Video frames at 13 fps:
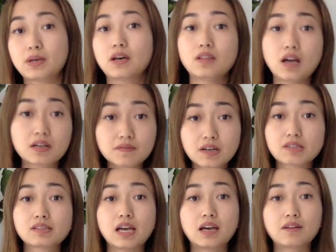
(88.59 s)
but a lot of
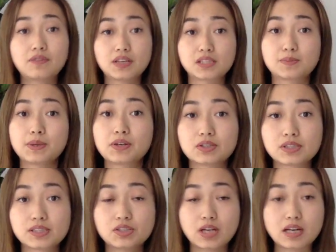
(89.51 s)
us have
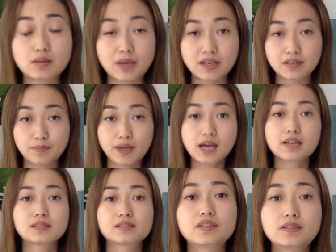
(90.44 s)
experienced shadow ban in the
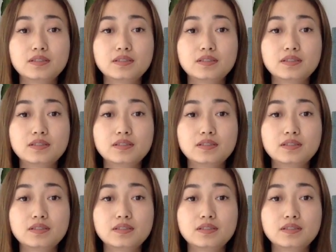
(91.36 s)
past.